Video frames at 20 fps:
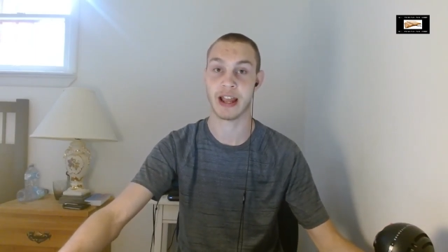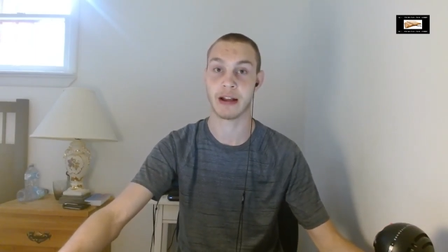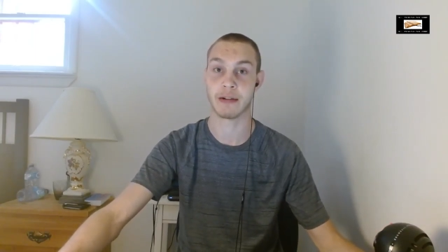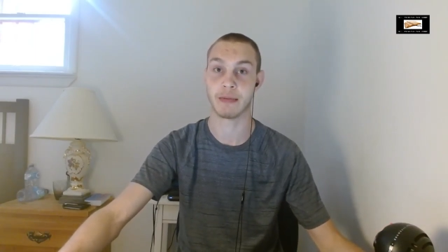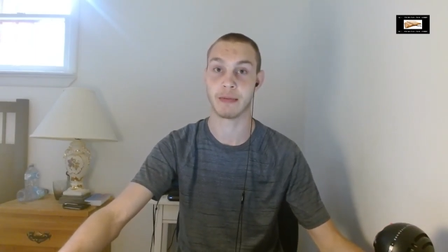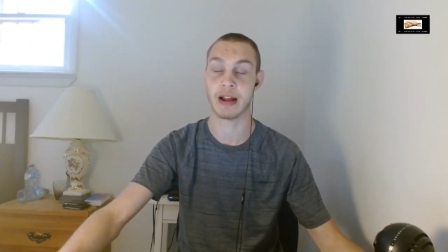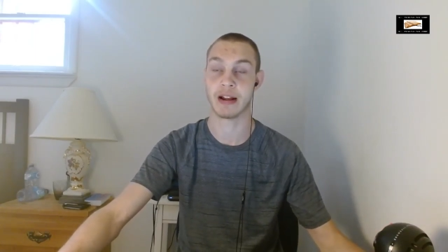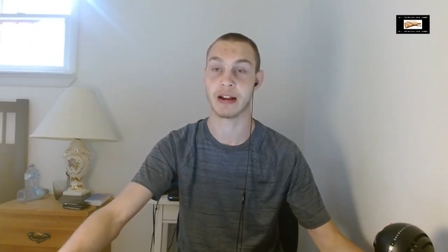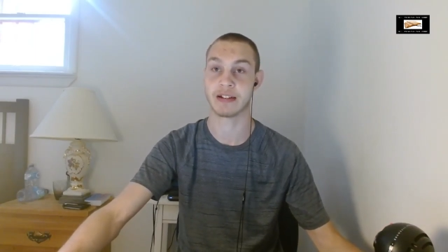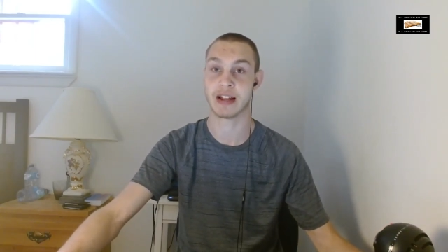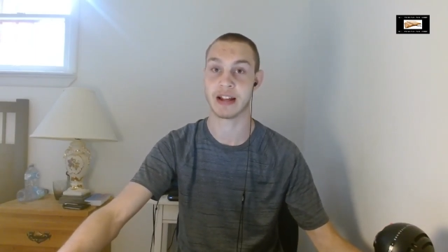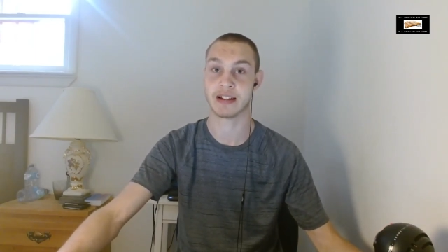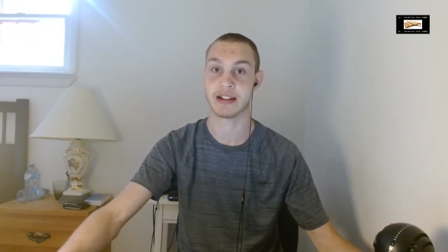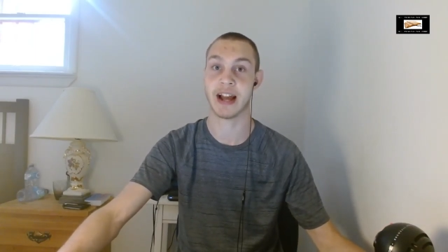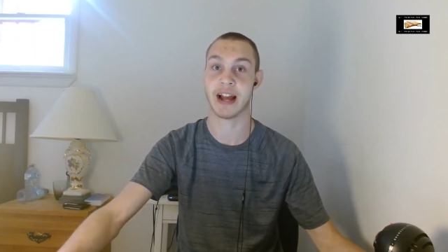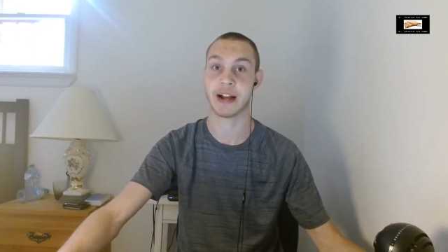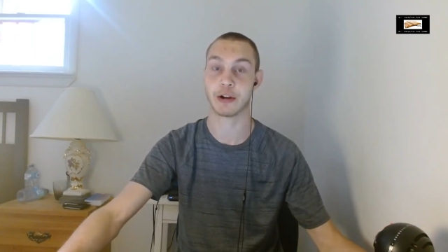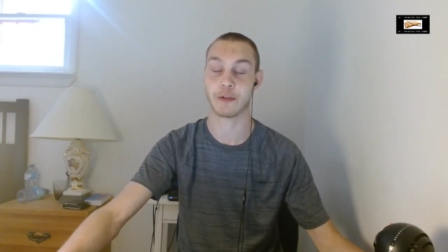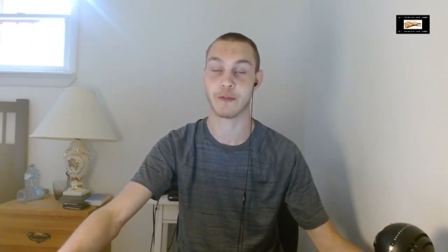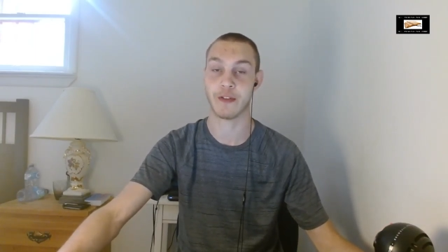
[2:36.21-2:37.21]
and, and
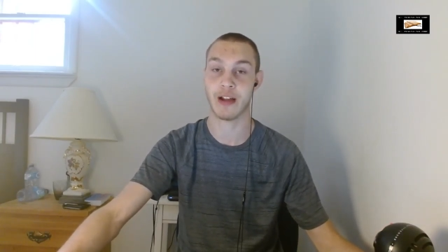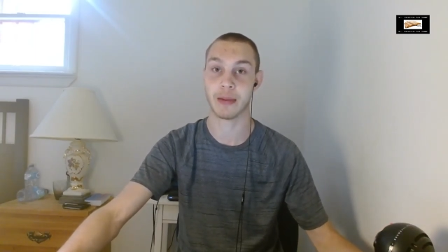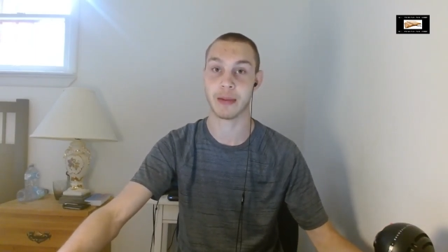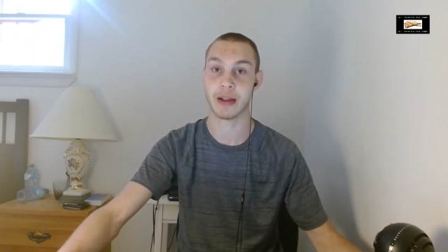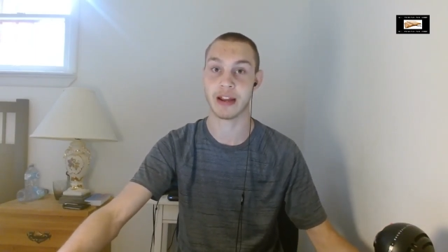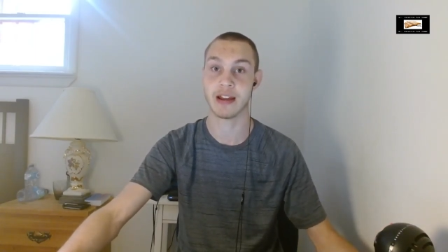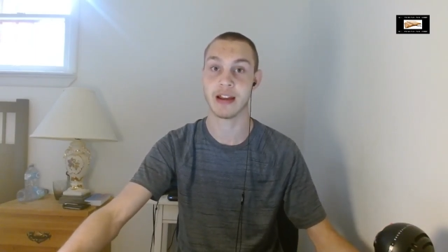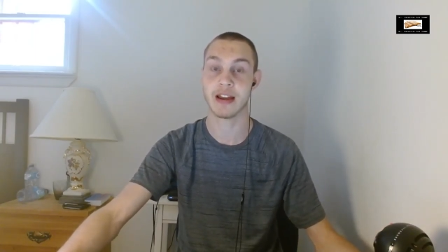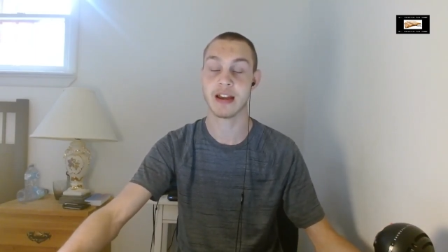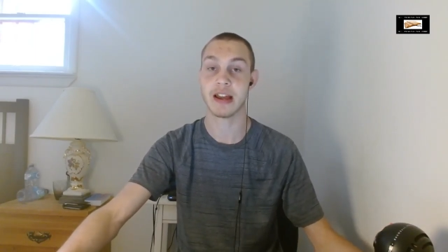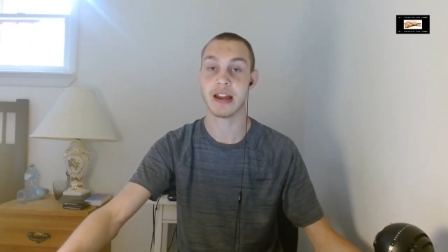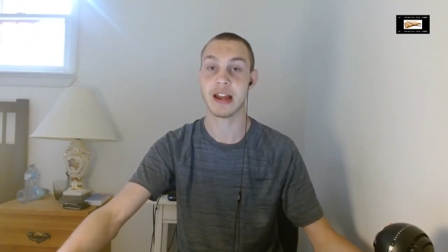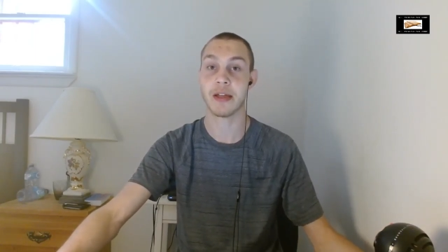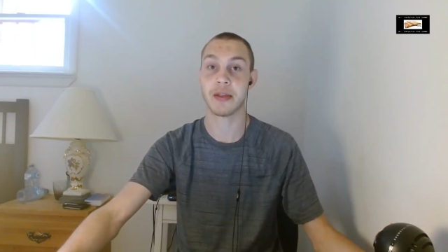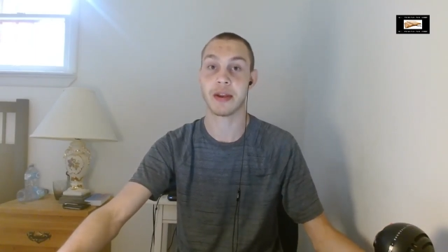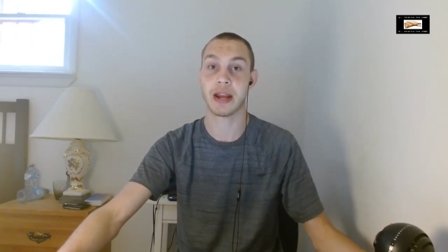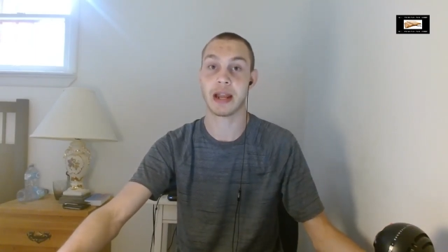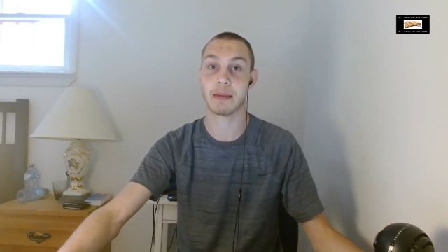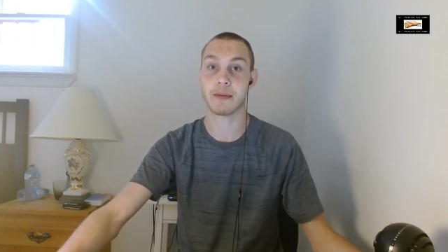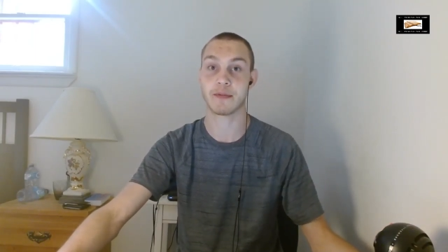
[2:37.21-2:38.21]
attack your family in
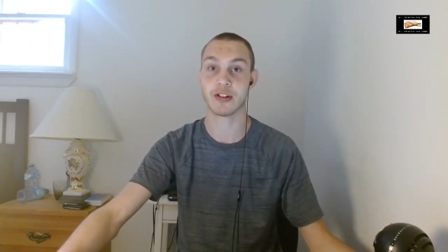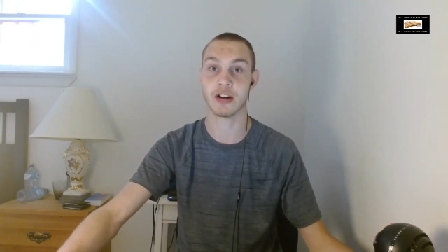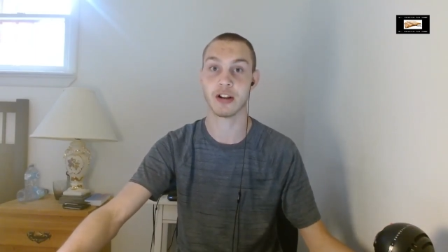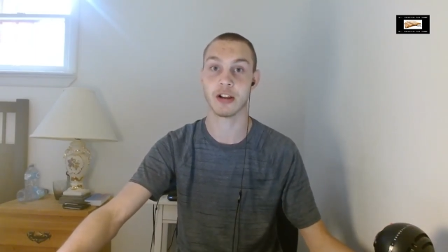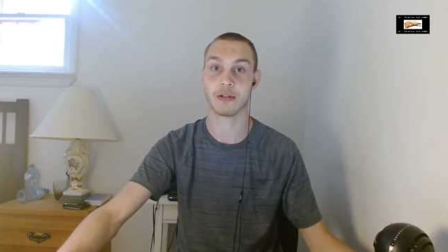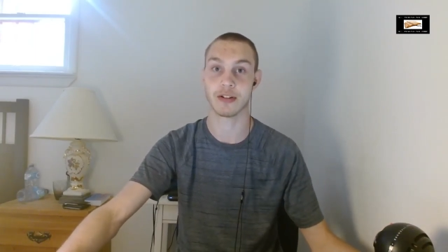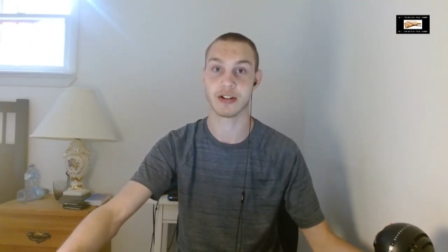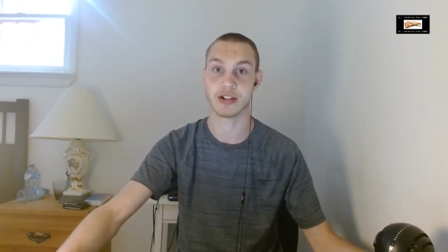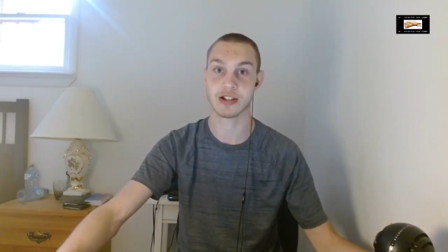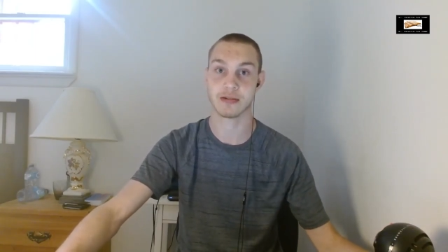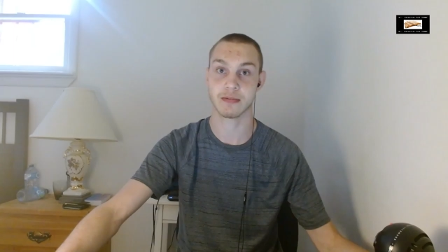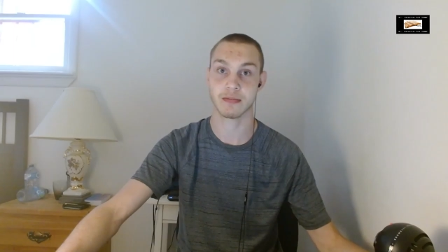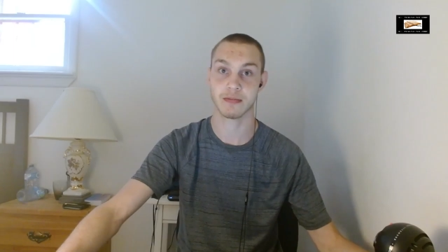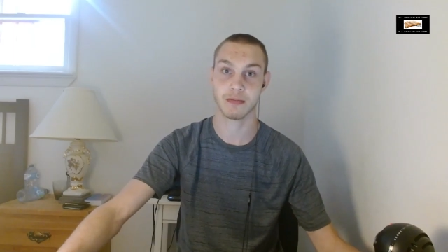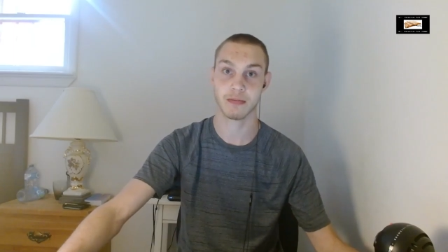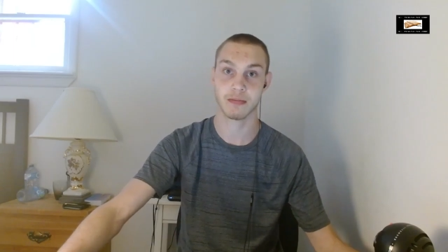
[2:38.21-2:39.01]
the name of tolerance.